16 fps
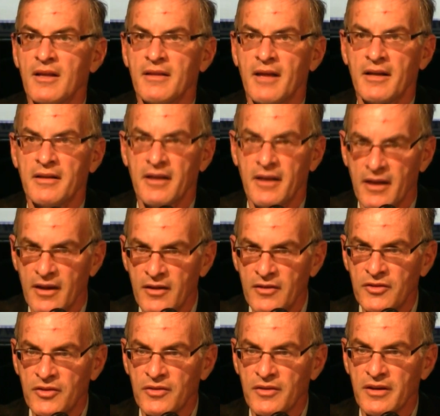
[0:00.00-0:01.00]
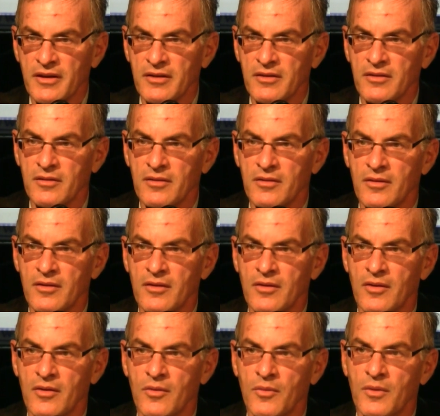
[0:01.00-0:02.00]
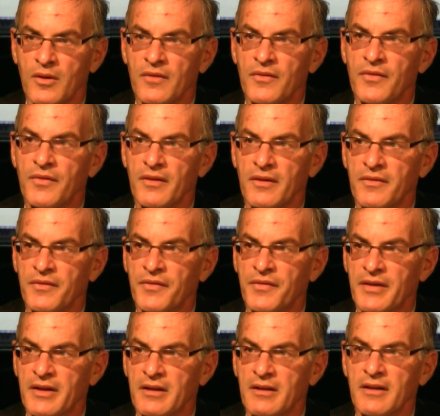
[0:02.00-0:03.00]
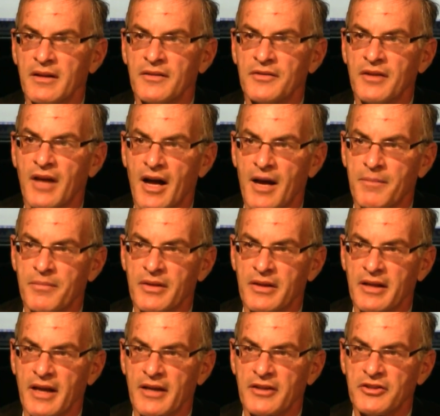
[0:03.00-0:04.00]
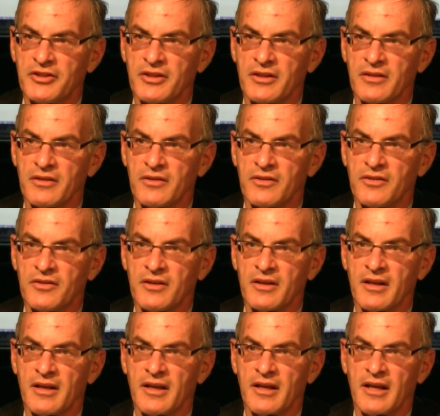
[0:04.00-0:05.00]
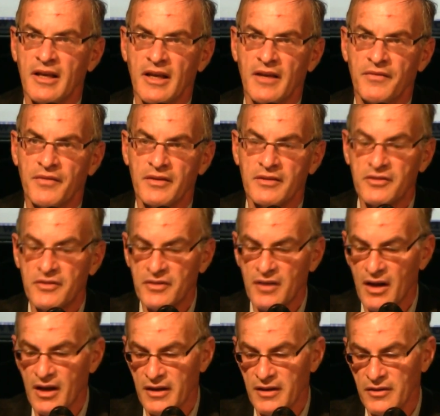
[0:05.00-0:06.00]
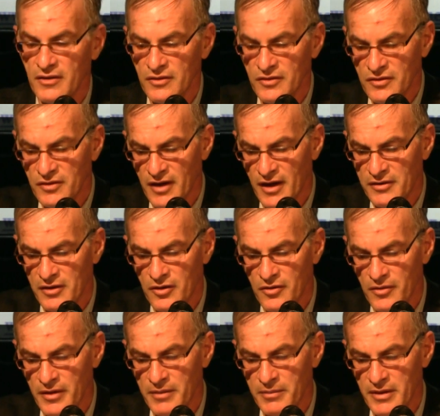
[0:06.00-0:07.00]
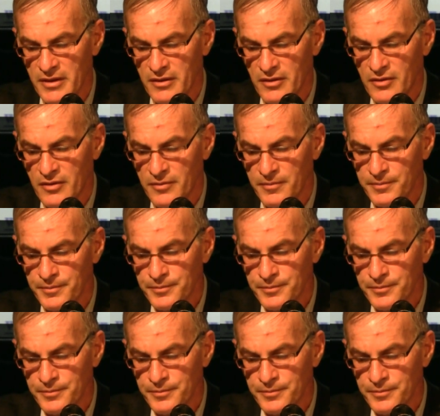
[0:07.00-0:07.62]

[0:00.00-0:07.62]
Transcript: that Israel will fulfill its obligations if it signs an agreement?